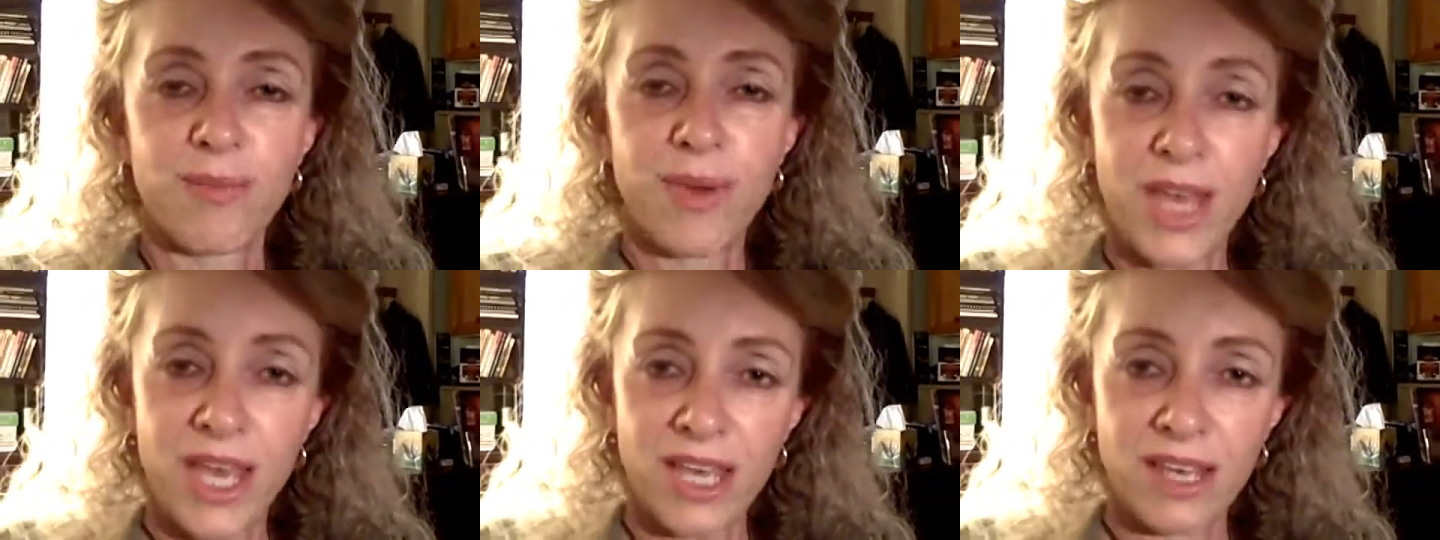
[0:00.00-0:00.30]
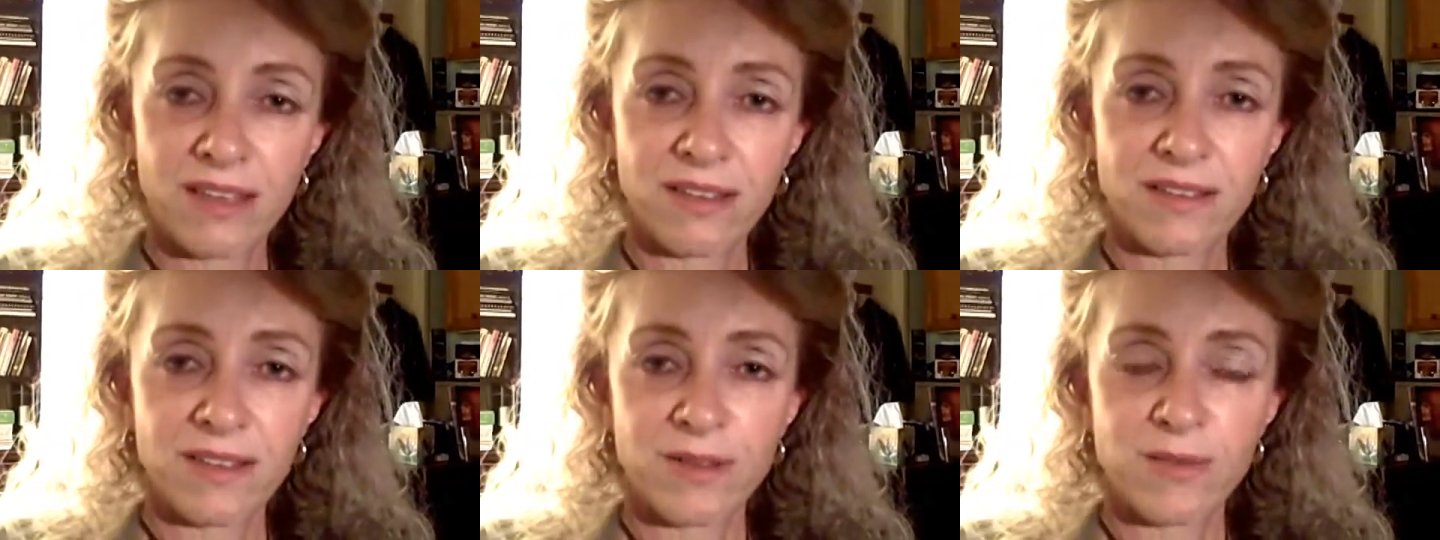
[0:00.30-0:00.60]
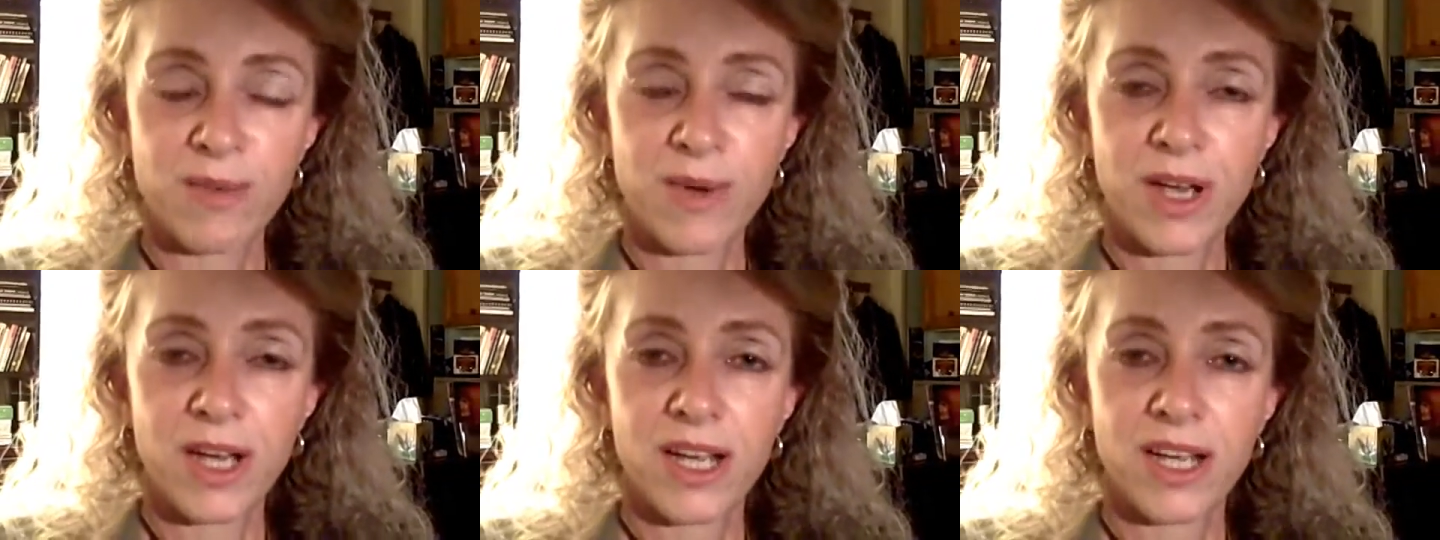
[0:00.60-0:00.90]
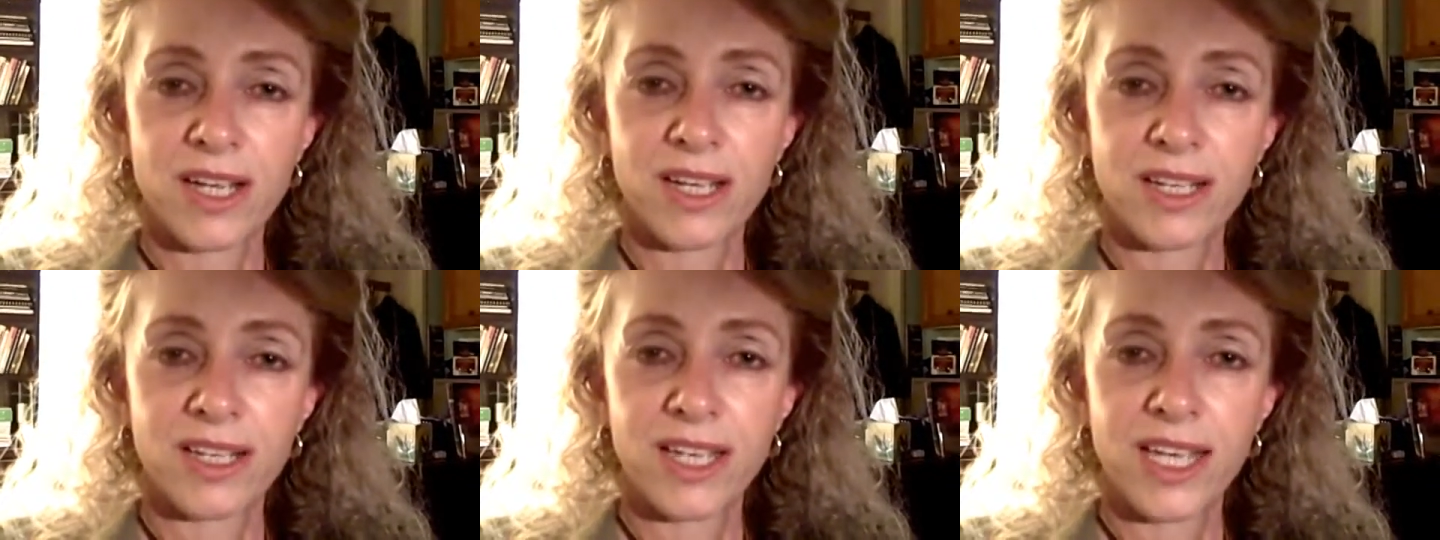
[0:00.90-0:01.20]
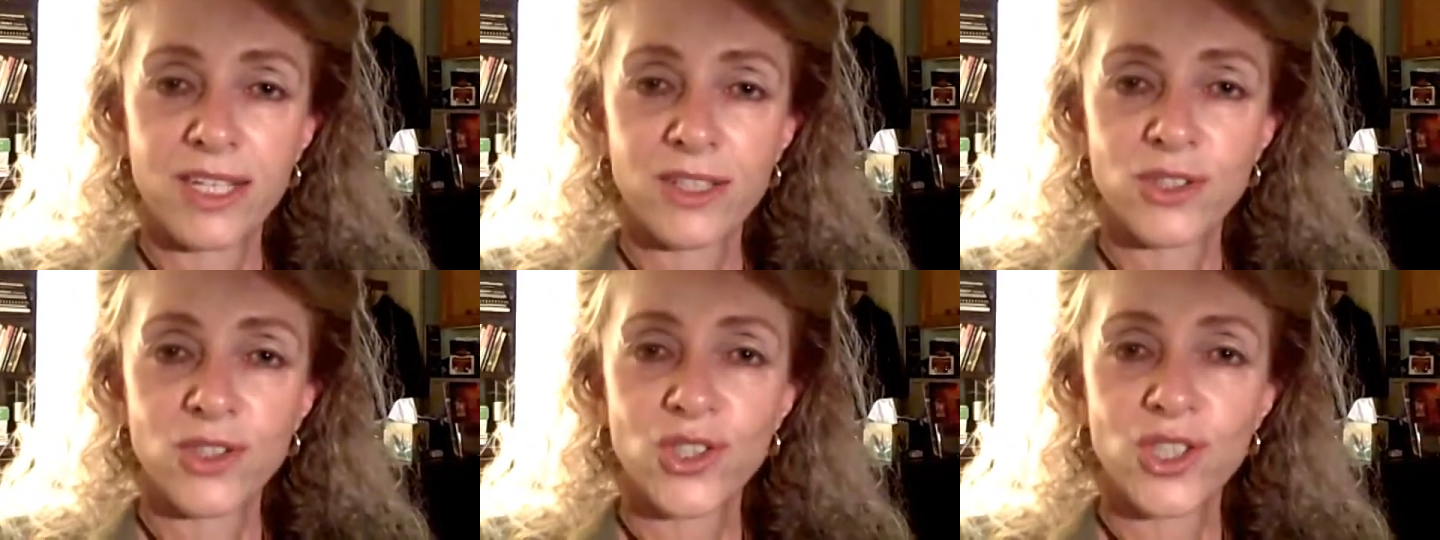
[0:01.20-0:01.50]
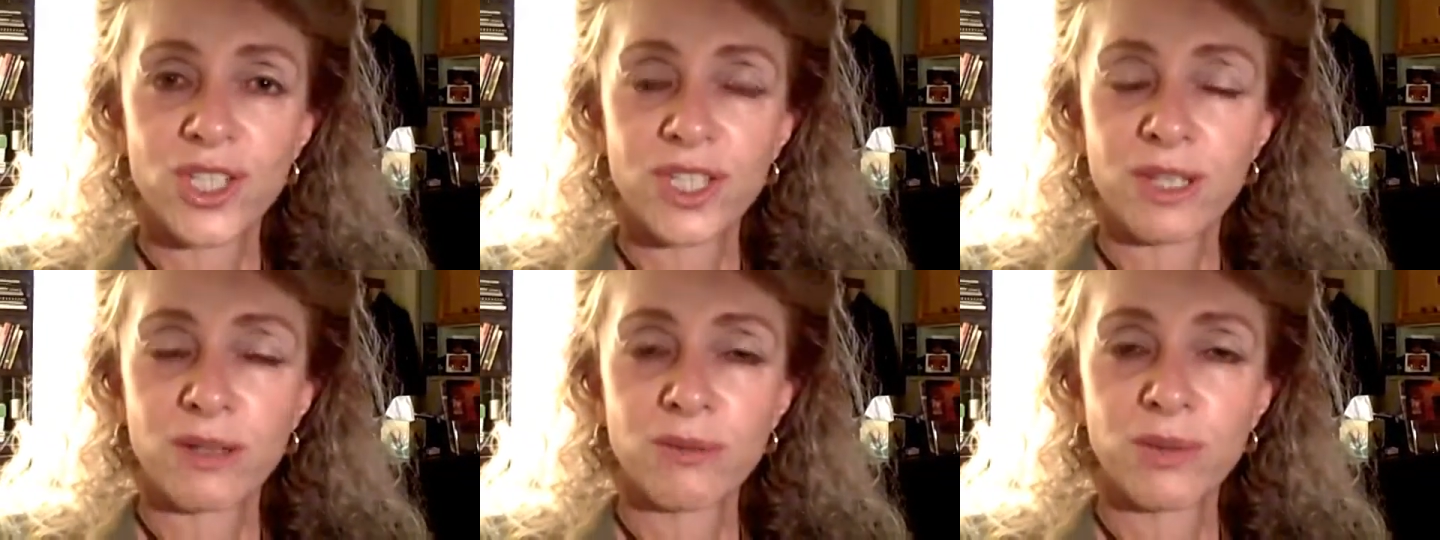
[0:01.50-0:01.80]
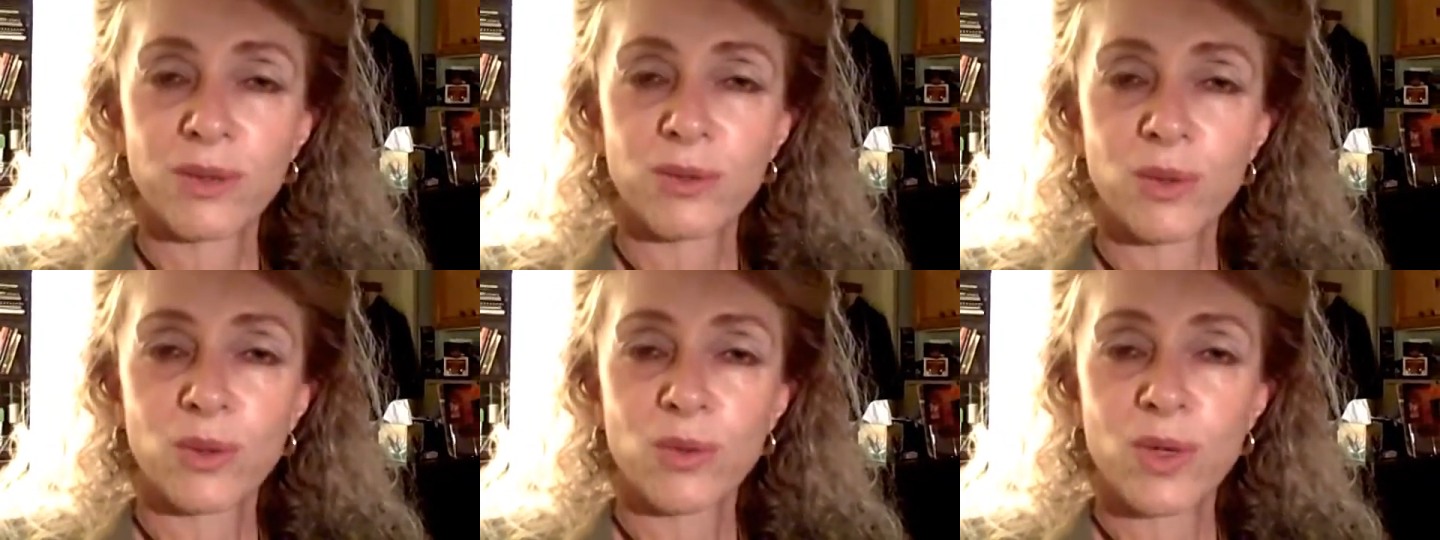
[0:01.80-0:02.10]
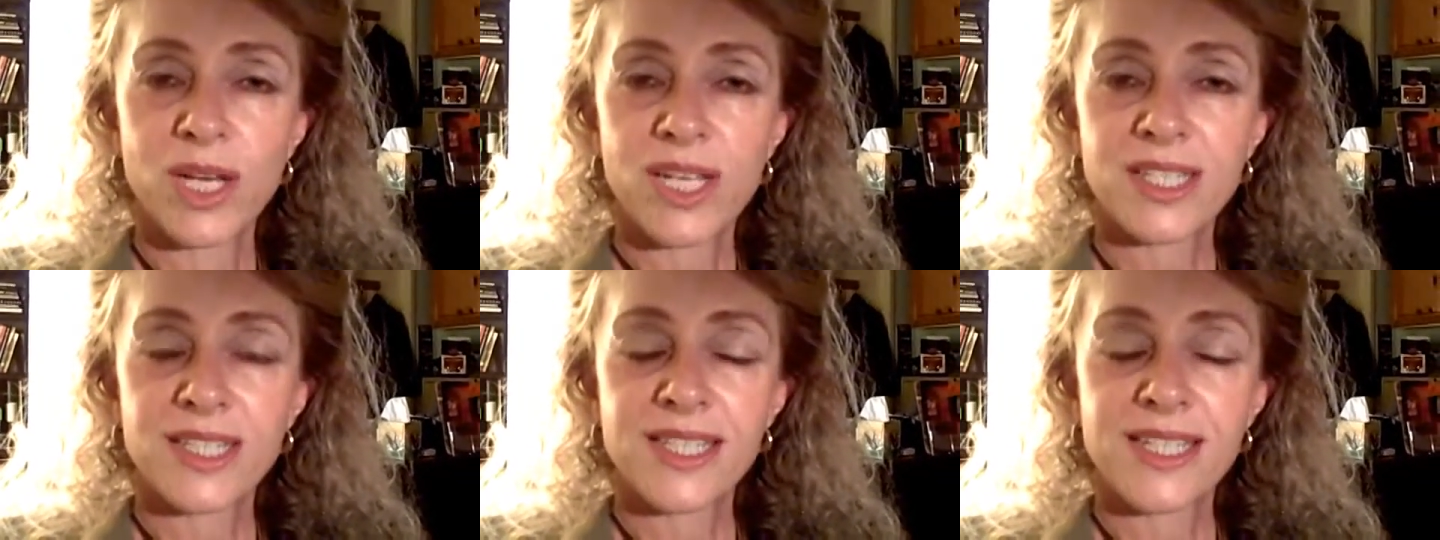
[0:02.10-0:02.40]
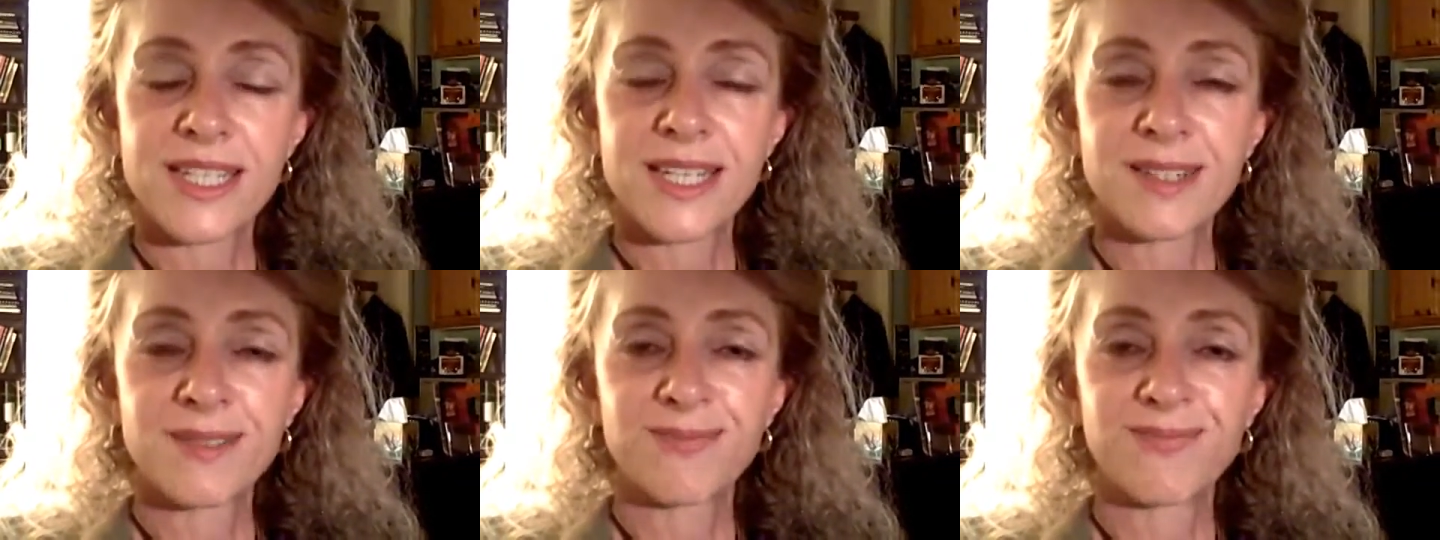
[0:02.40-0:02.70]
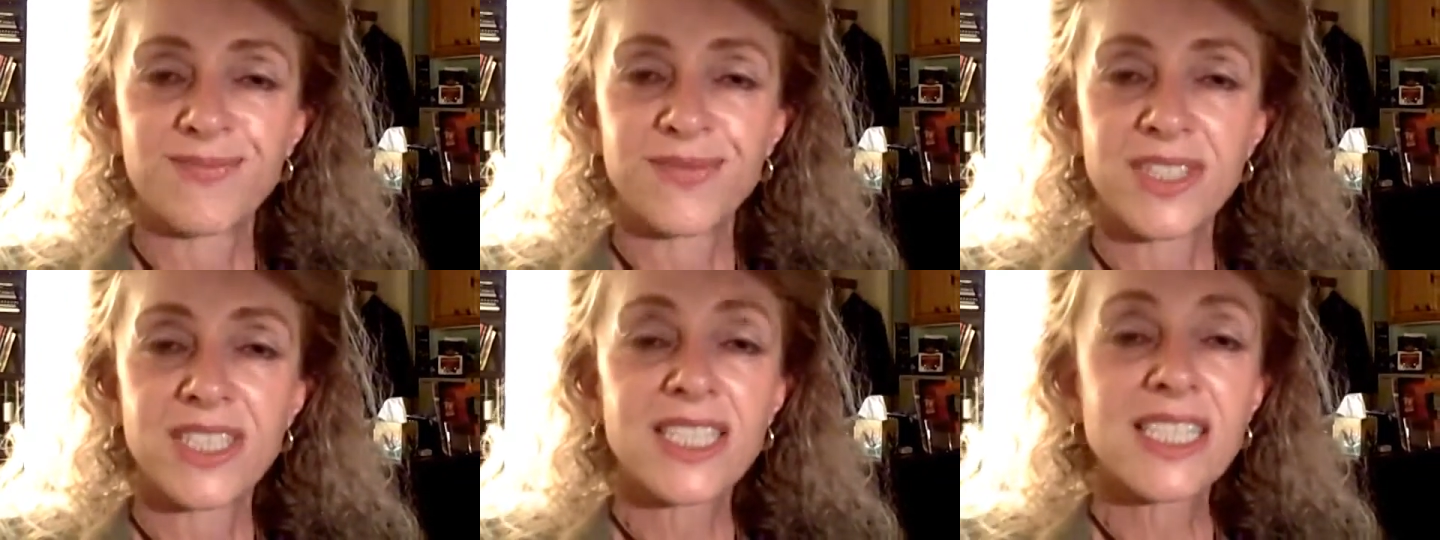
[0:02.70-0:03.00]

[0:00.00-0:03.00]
bathed by energy that we were raised in.